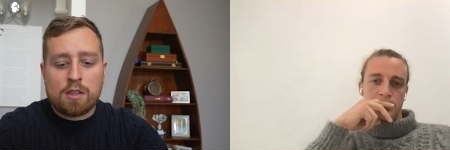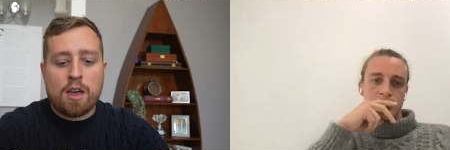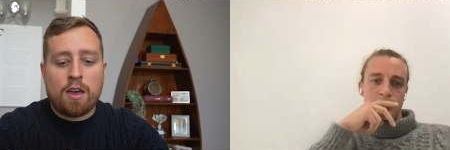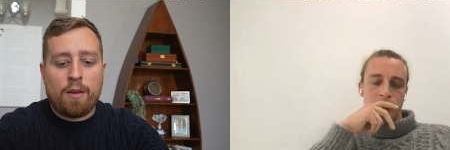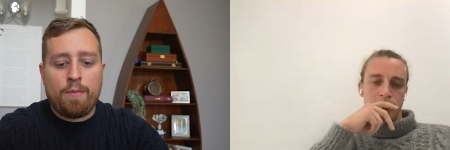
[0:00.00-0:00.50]

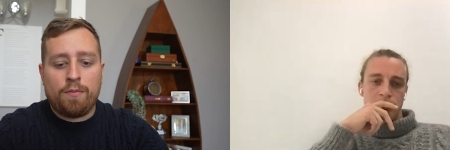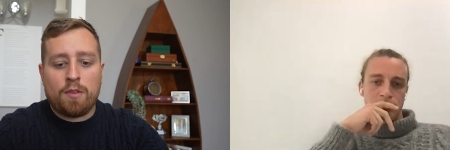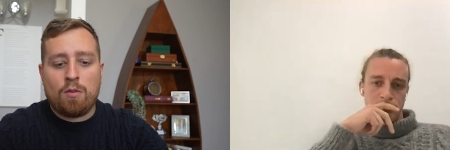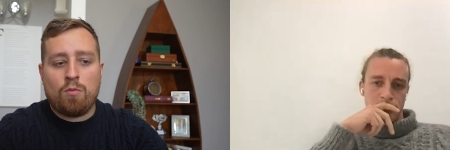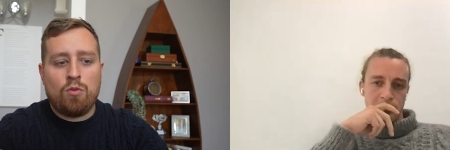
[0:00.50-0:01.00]
Speaker 1: there,
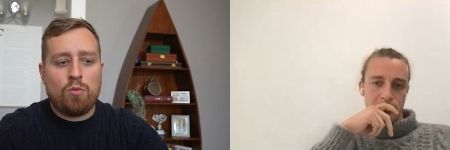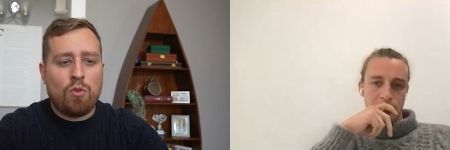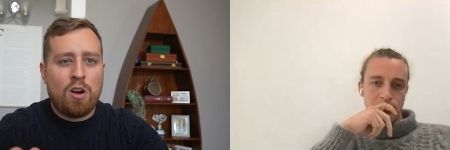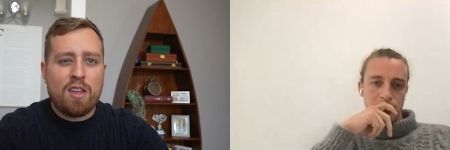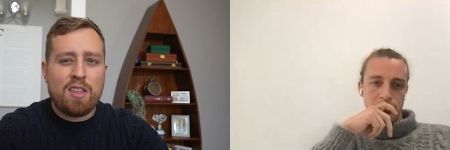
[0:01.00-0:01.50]
what,
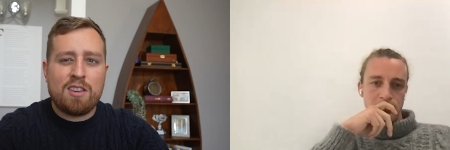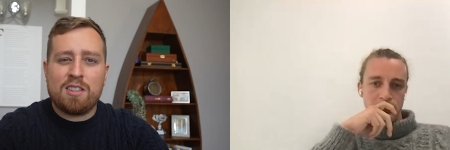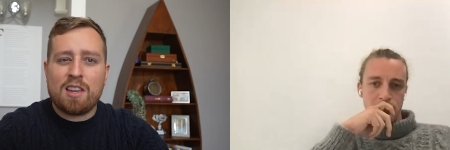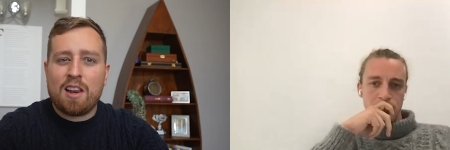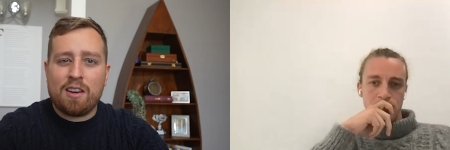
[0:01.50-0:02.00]
why are they
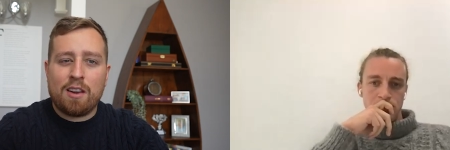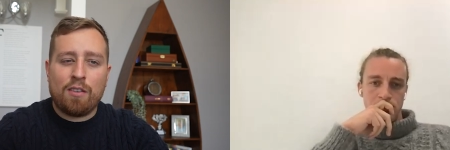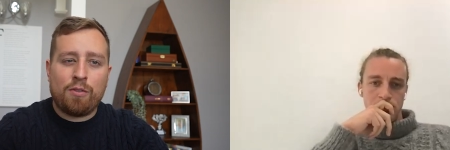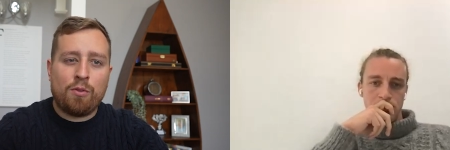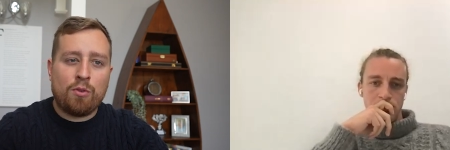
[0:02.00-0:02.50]
selling
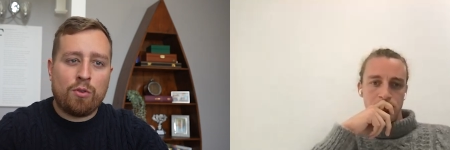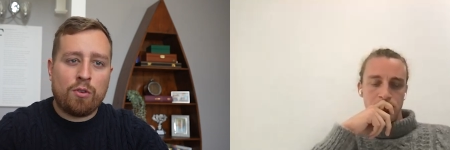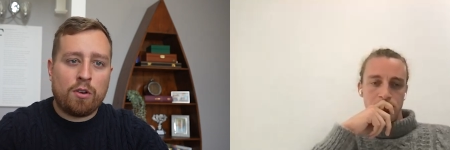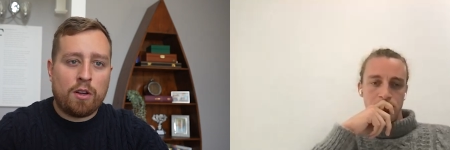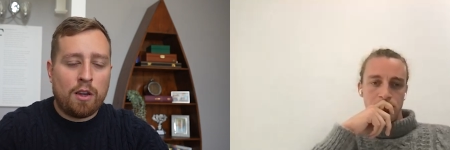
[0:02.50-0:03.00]
it
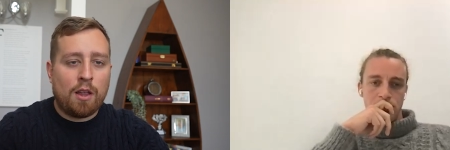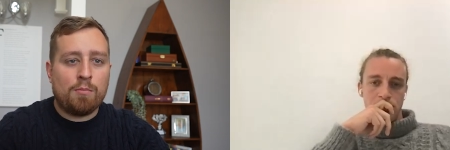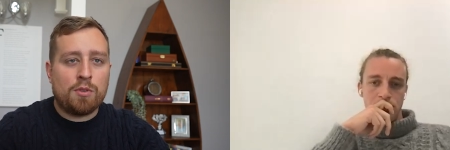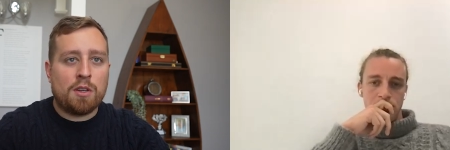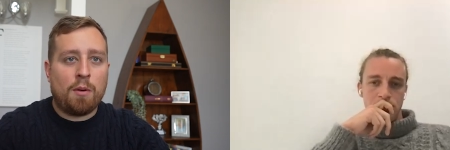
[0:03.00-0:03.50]
for a
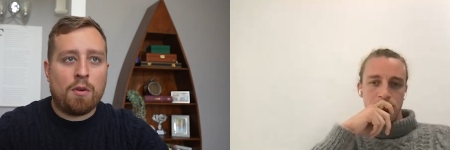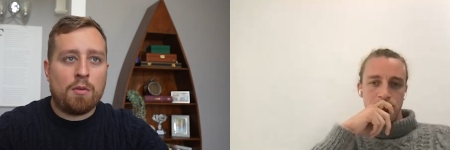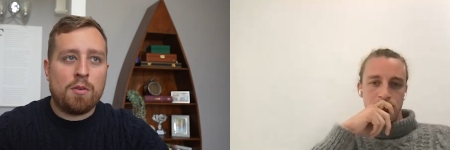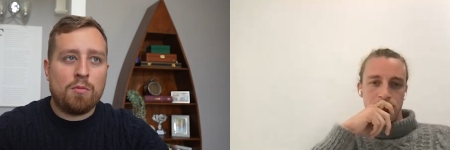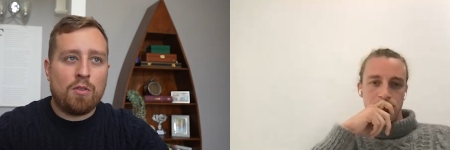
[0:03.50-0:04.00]
lump sum? I
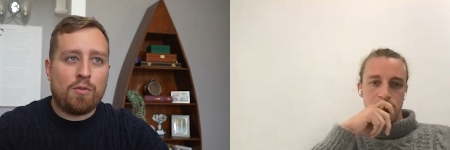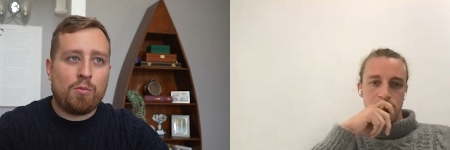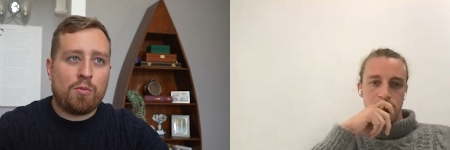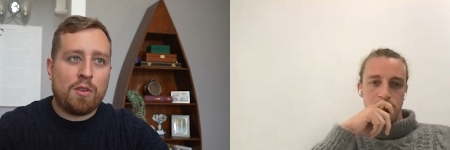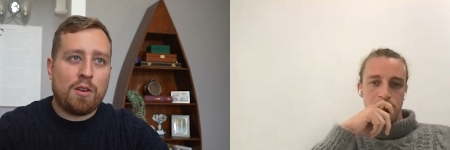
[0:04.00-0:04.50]
mean,
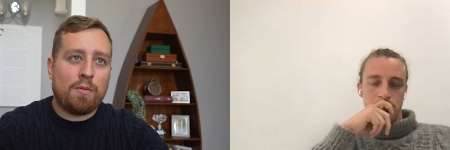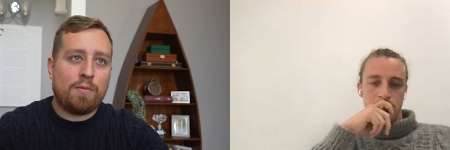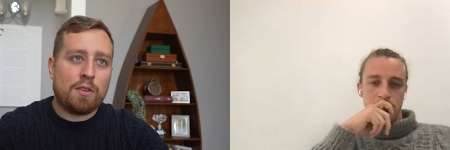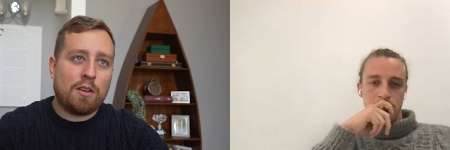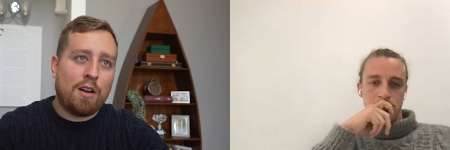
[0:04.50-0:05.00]
what you know.
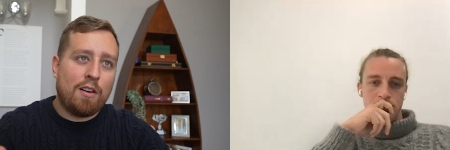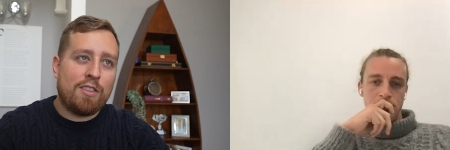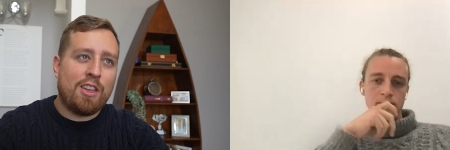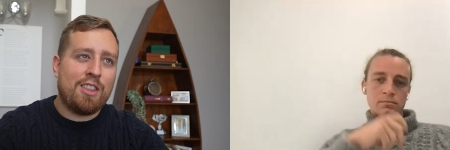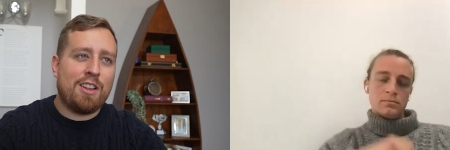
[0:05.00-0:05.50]

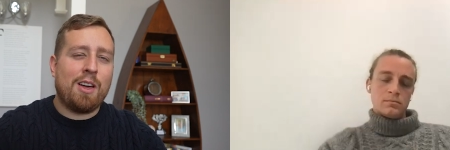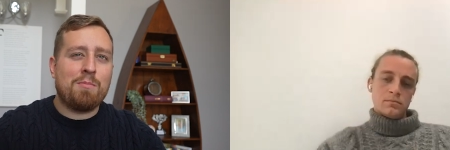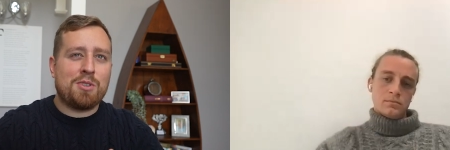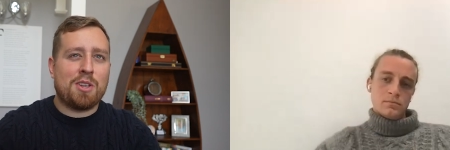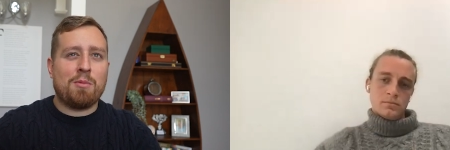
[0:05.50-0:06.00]
Other than the
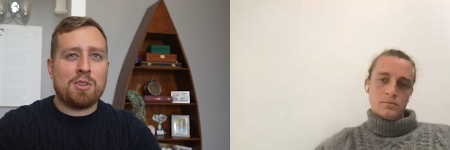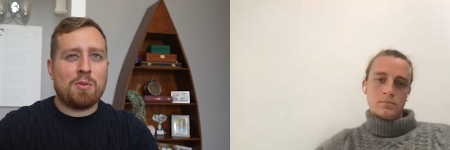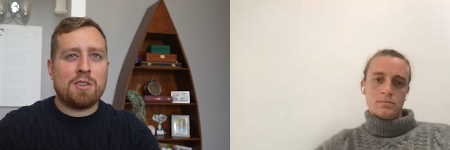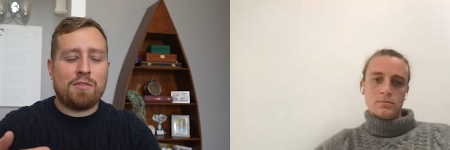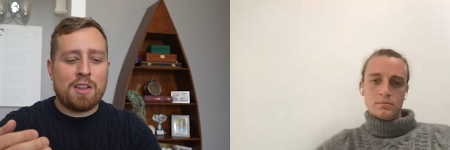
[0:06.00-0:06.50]
lump sum, I
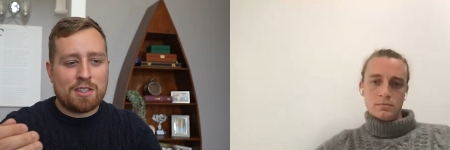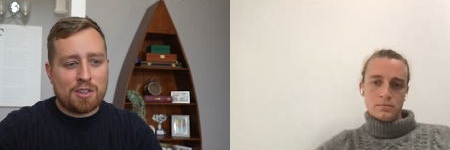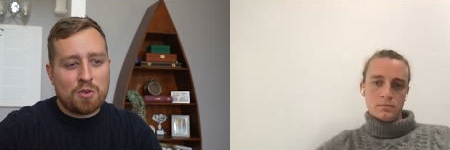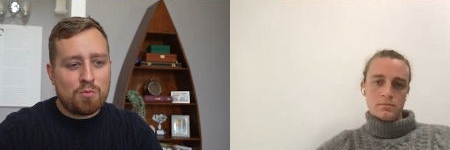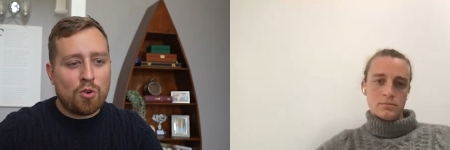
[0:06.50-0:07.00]
suppose, if there's
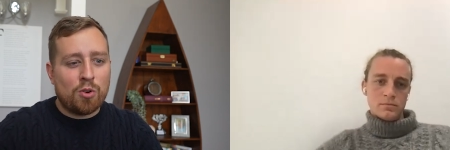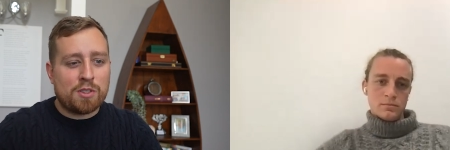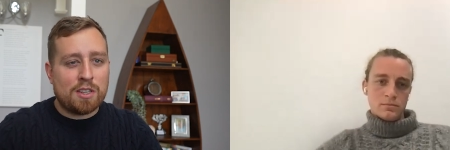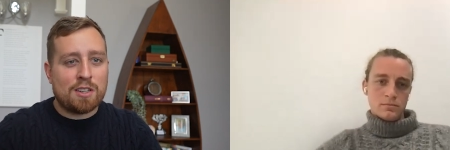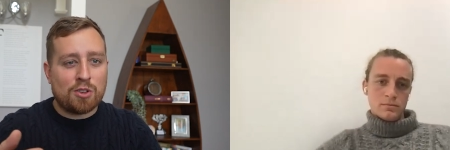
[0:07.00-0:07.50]
good
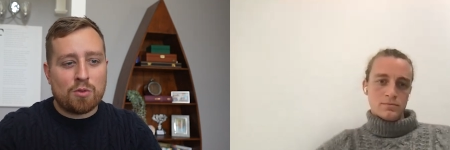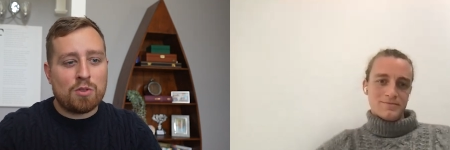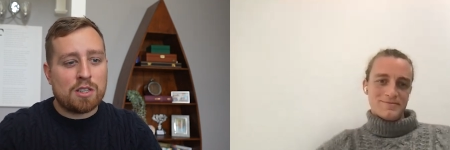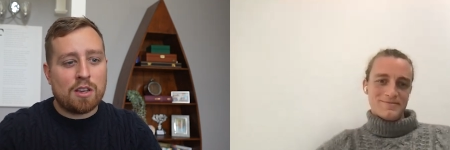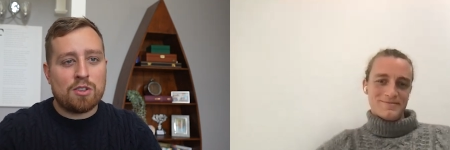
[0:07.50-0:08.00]
royalties and good
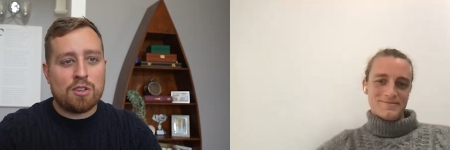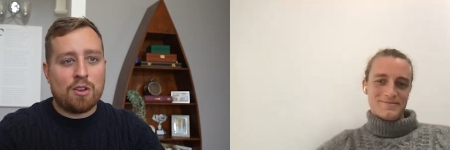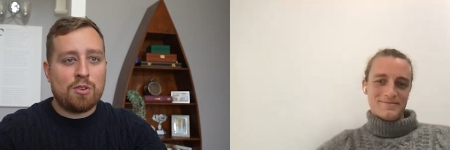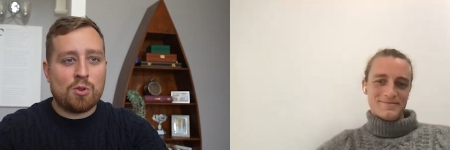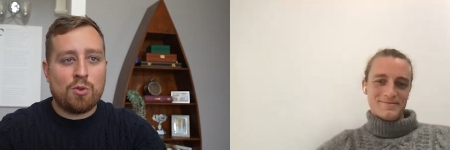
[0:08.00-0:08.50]
returns, you know,
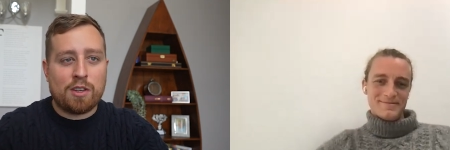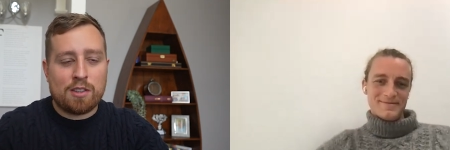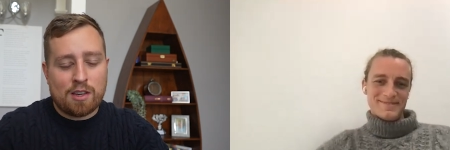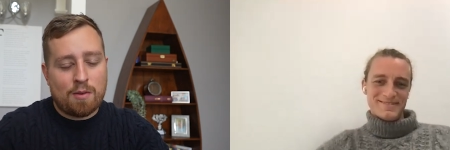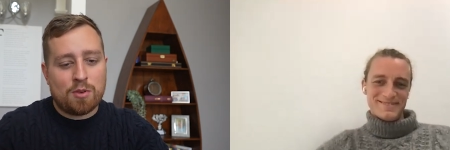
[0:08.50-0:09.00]
you're
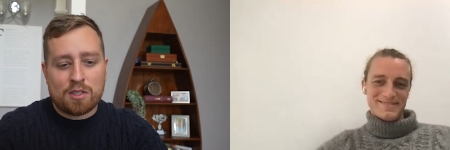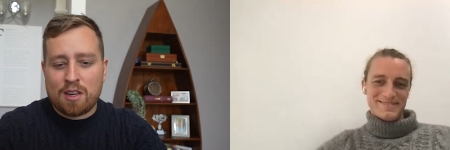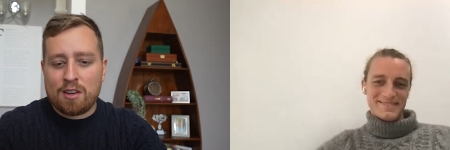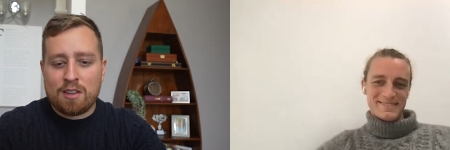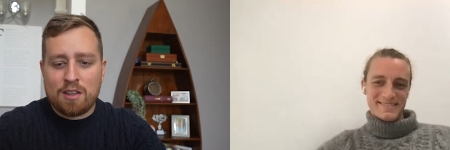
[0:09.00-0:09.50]
talking ten
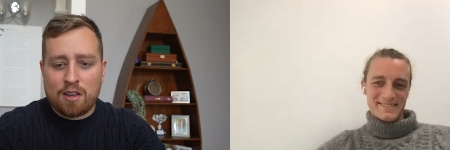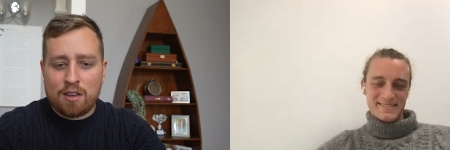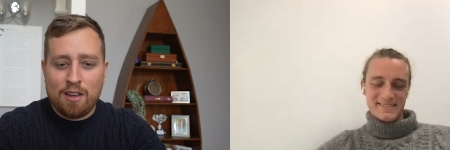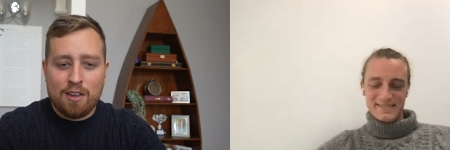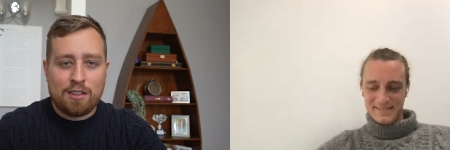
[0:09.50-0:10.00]
percent a
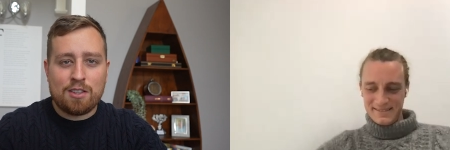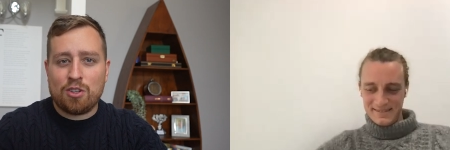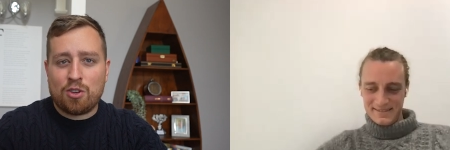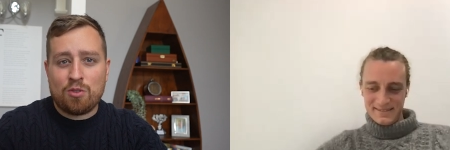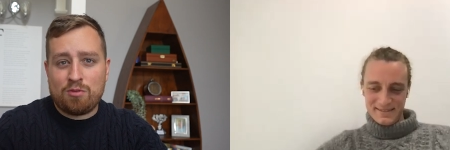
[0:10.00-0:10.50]
year, that's
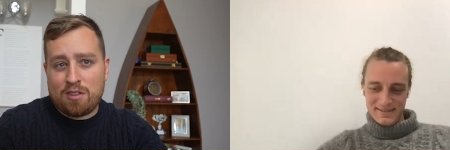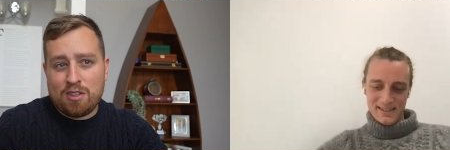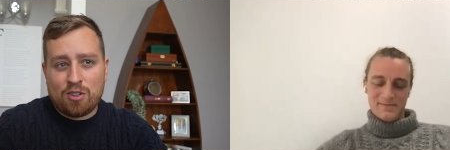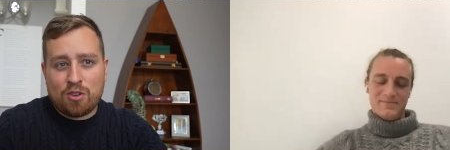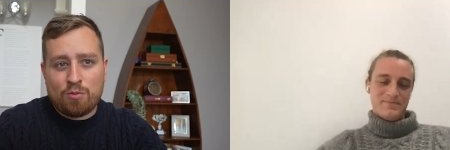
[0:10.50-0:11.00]
a good
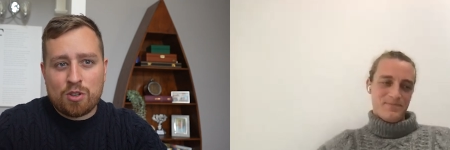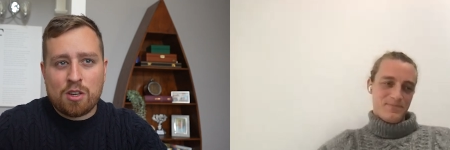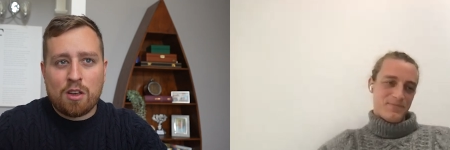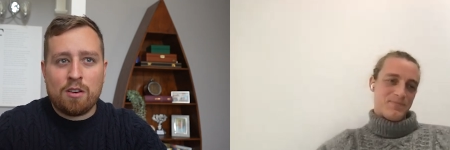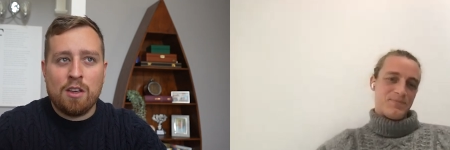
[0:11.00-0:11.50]
yeah. good
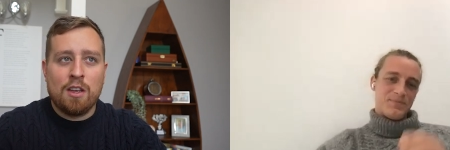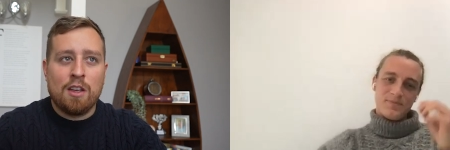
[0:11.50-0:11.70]
return.